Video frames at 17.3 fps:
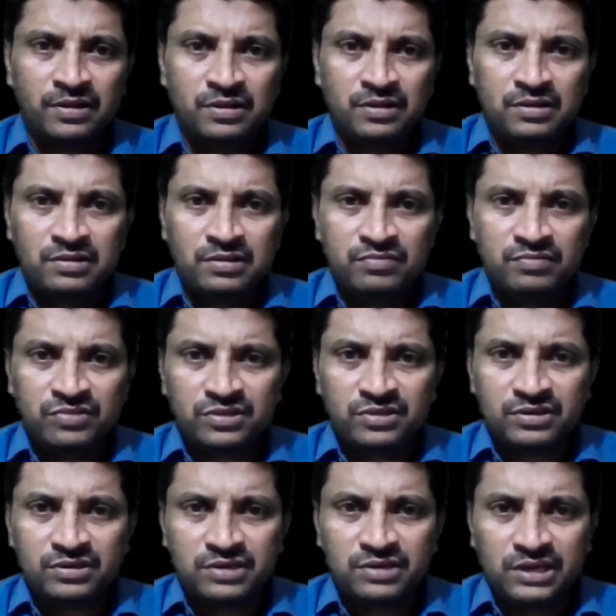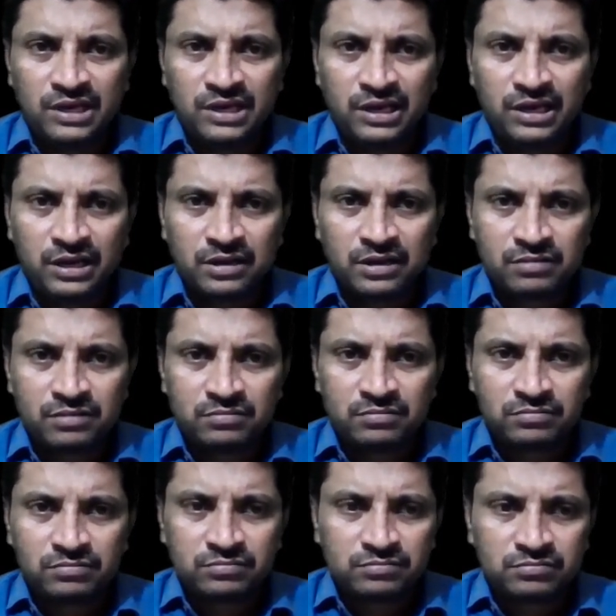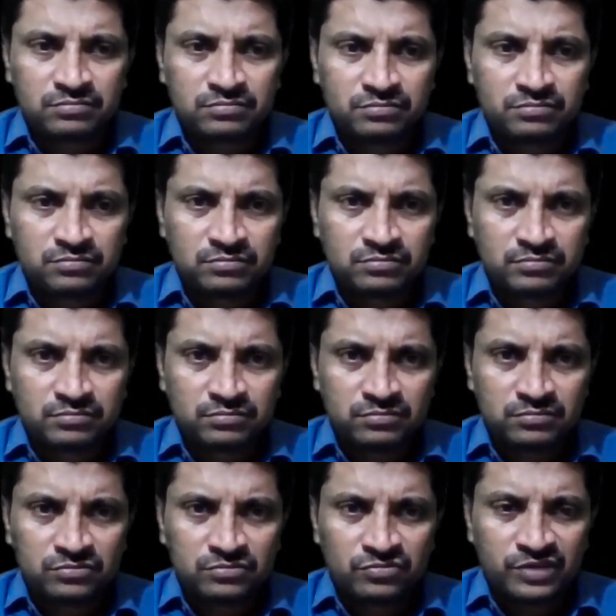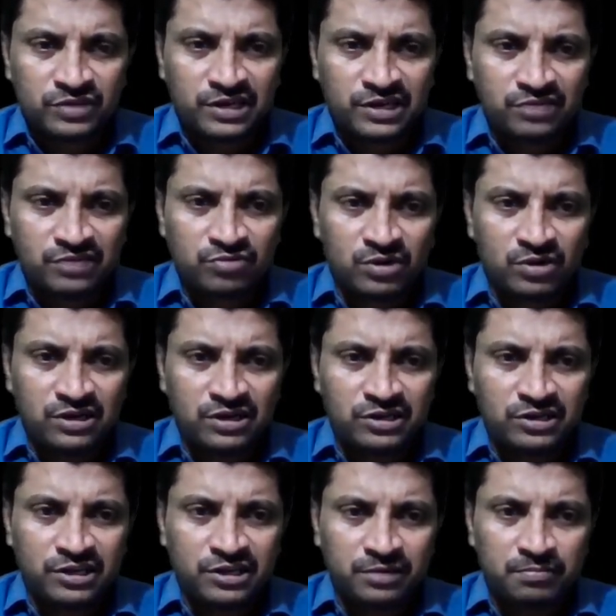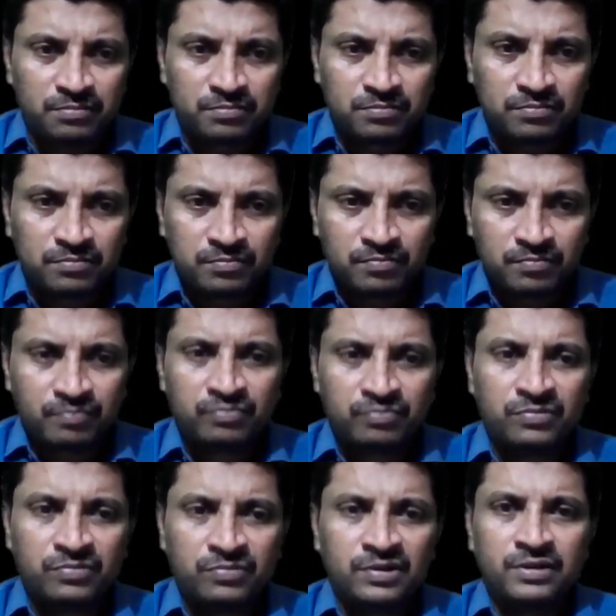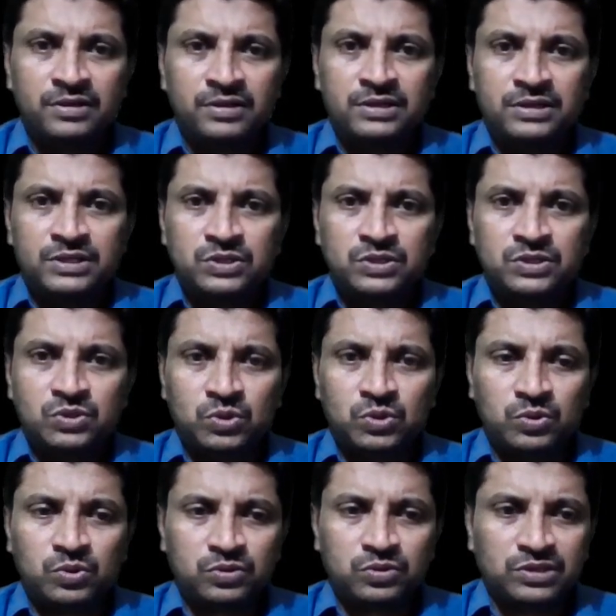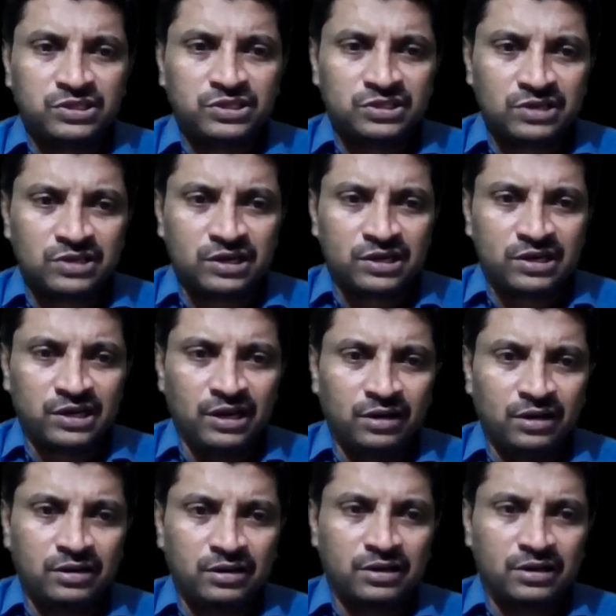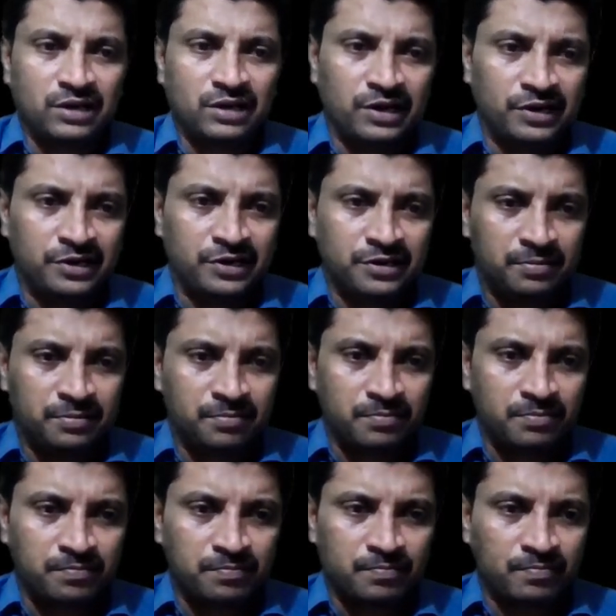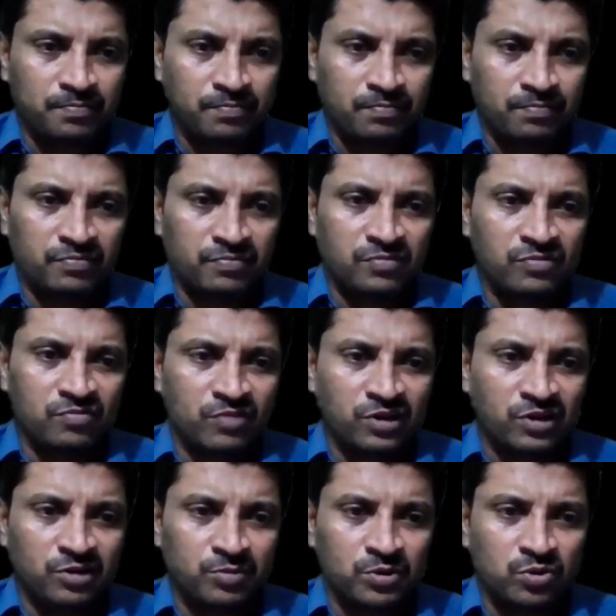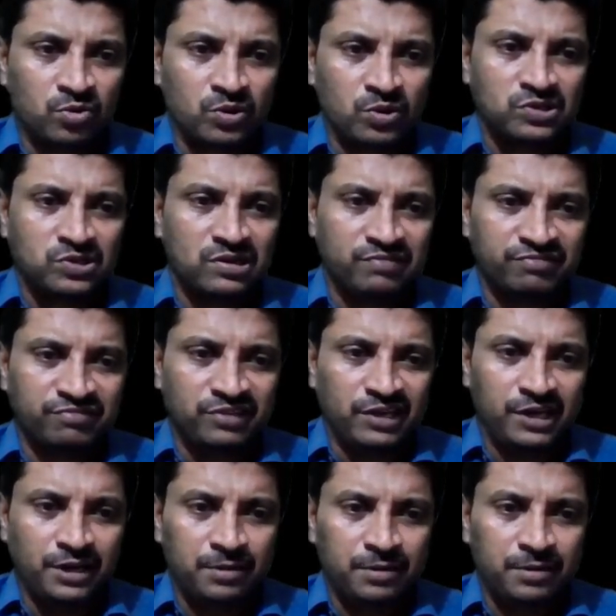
With the D we get only D. So this is not a candidate key. What about closure of E?